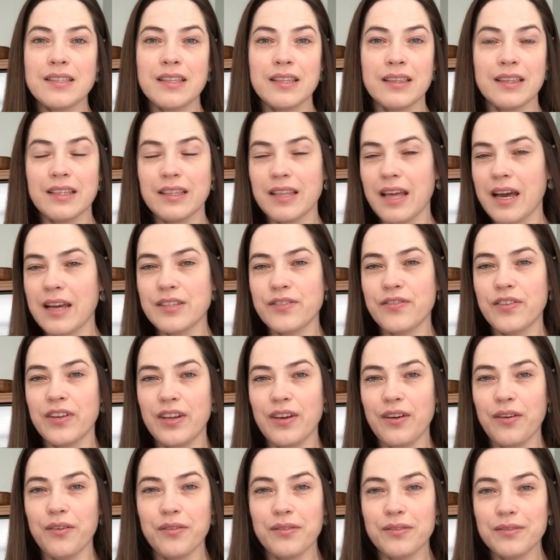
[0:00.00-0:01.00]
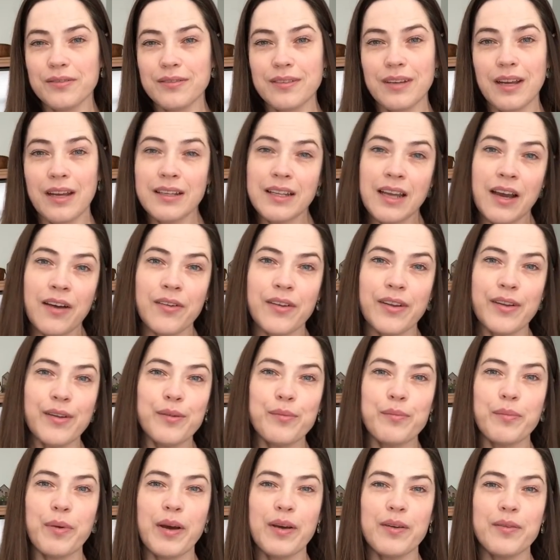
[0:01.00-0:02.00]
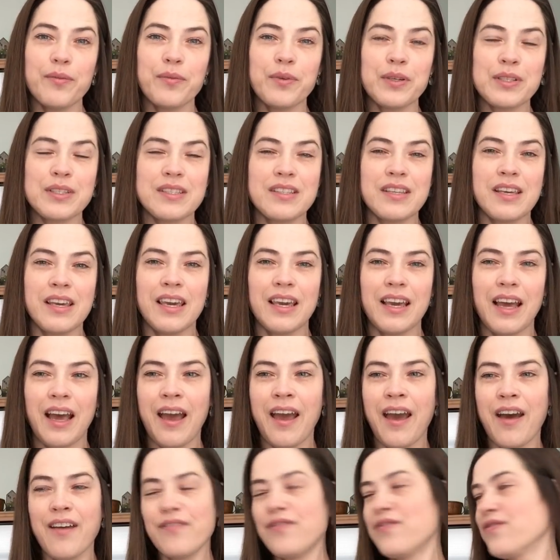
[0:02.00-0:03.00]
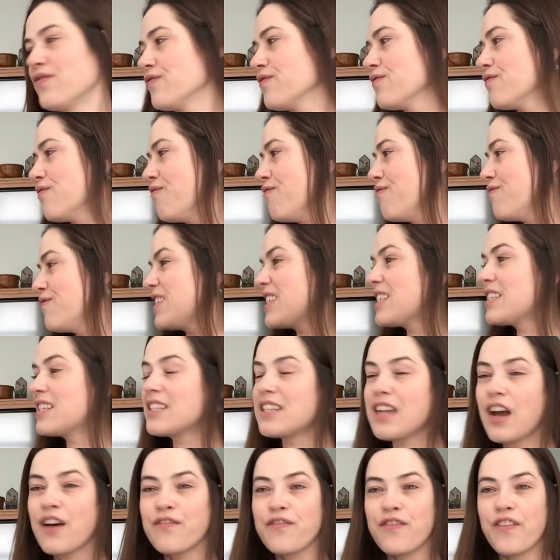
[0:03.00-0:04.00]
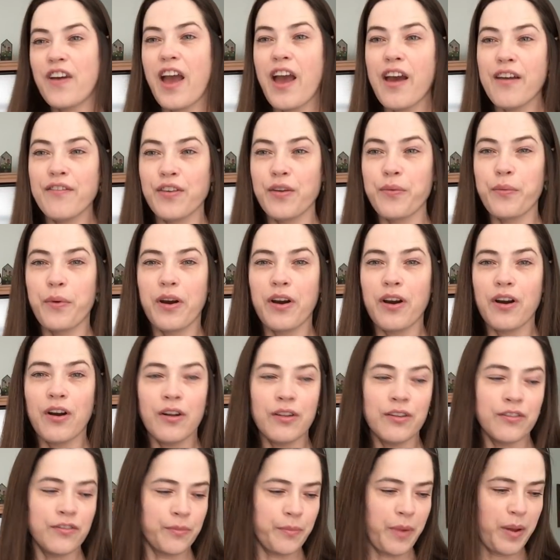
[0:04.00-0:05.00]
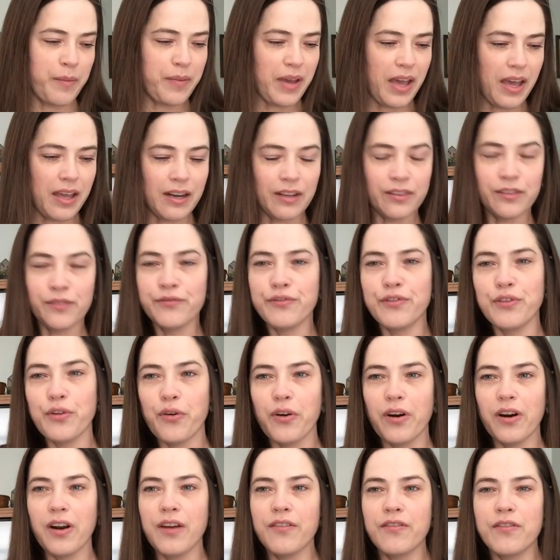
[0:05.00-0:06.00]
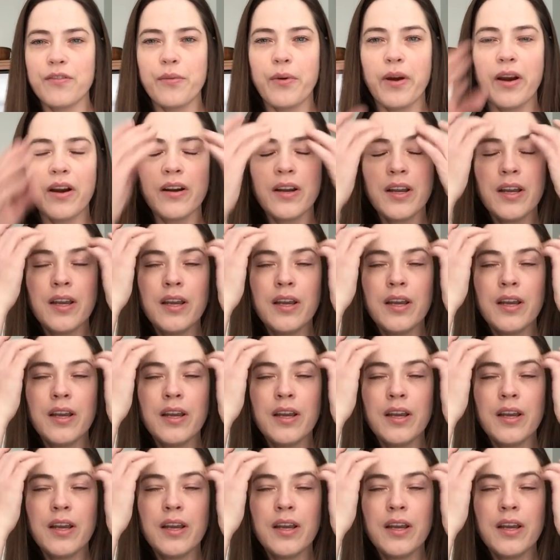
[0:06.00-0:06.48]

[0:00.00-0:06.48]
than the last video. I doubt it, but we'll see. I have stuff everywhere, all over my bed, on the floor, everywhere.